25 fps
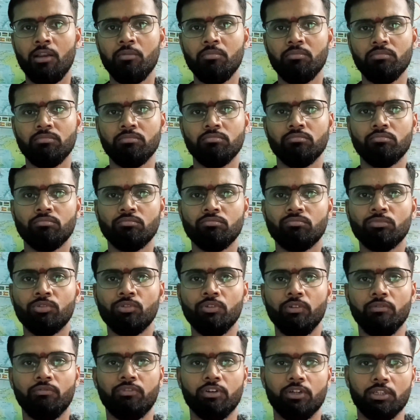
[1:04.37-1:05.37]
And
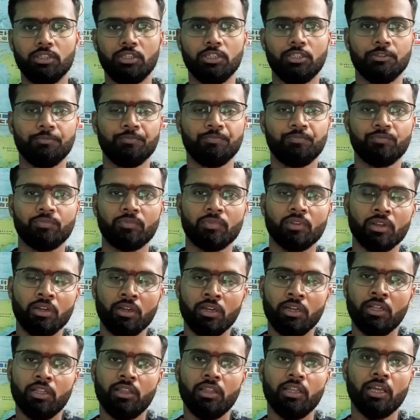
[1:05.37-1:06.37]
moving further,
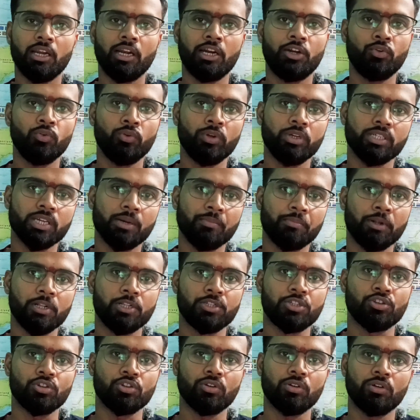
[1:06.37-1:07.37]
there are two
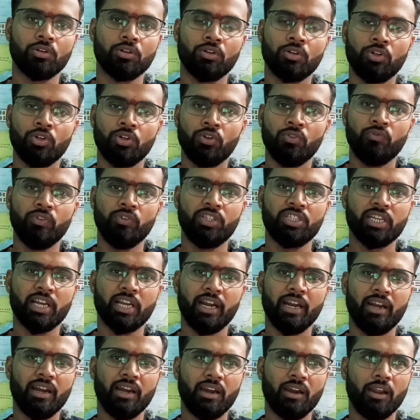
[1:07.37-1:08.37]
examples
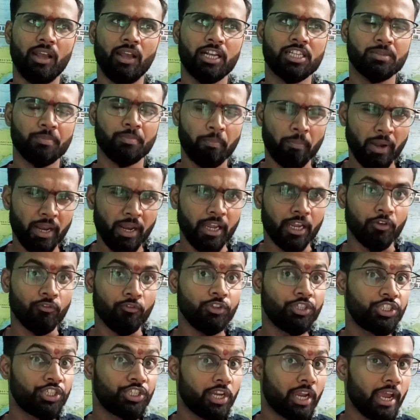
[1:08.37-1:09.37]
which can
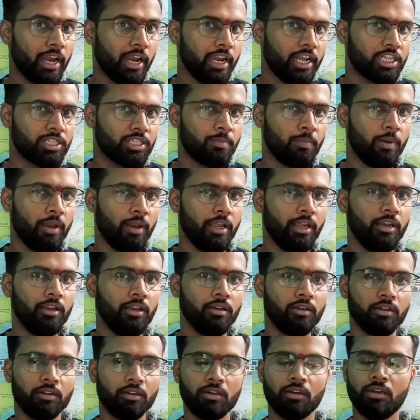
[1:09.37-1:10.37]

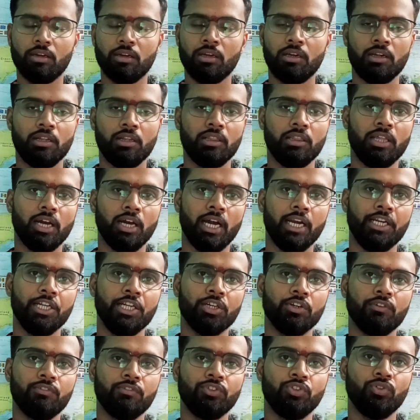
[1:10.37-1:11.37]
explain the
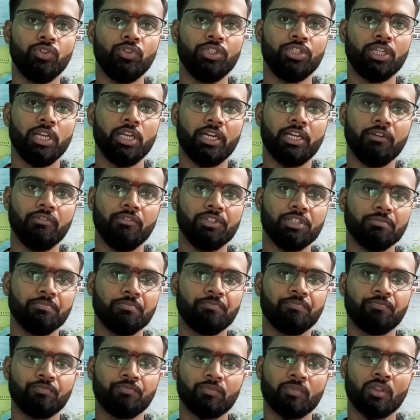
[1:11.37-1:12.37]
idea of judicial
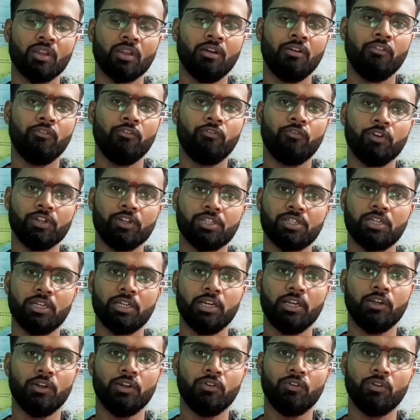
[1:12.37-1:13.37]
activism.
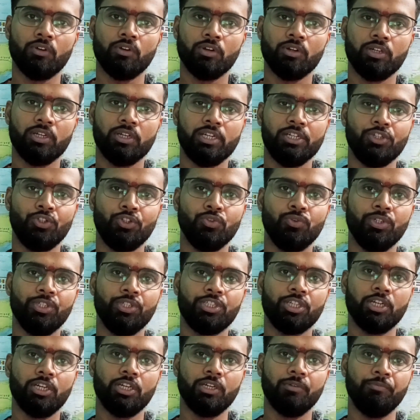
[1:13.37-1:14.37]
First is
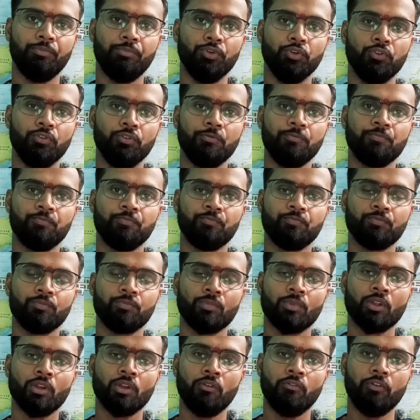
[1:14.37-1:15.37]
judicial review.
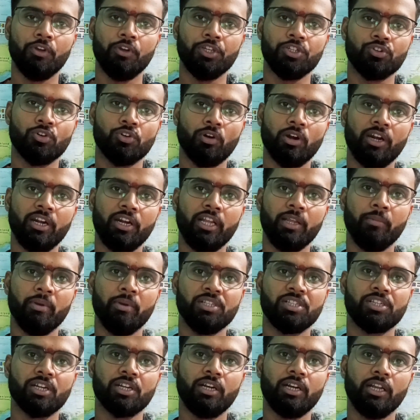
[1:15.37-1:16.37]
This is already
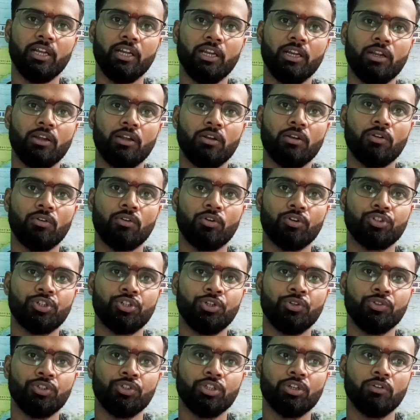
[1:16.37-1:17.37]
mentioned in
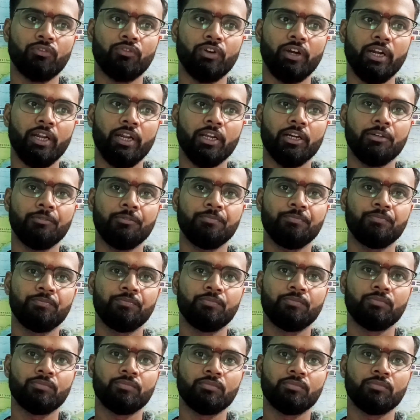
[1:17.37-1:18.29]
Constitution of India,